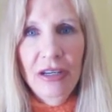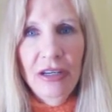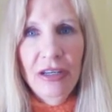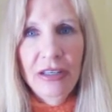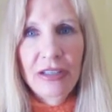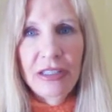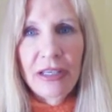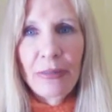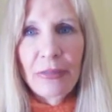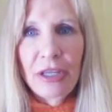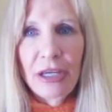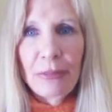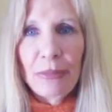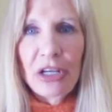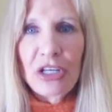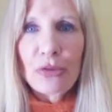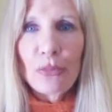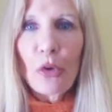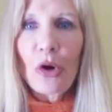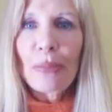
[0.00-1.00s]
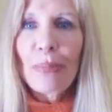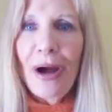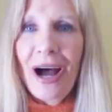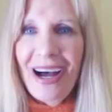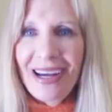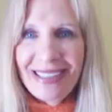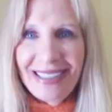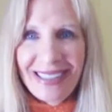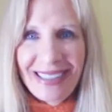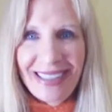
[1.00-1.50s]
something much more
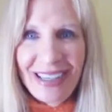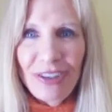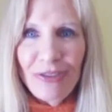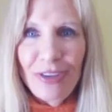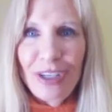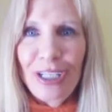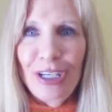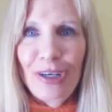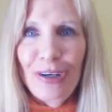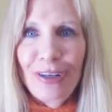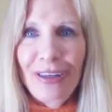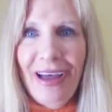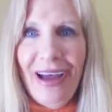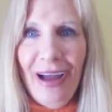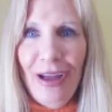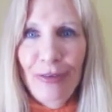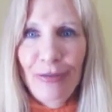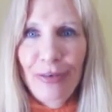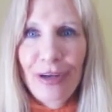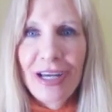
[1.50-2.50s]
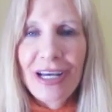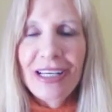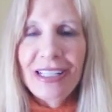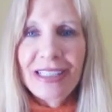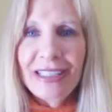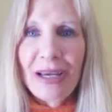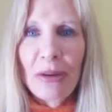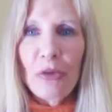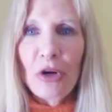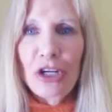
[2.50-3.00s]
positive in your life,
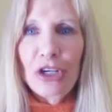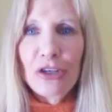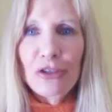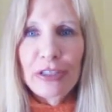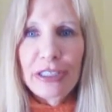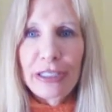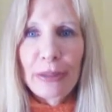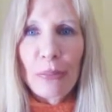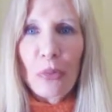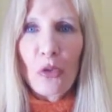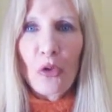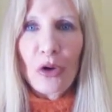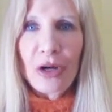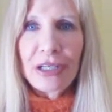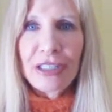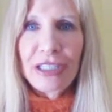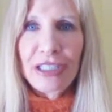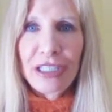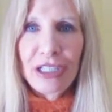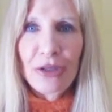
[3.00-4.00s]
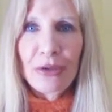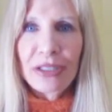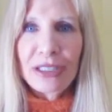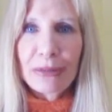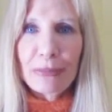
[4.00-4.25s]
someone who supports you as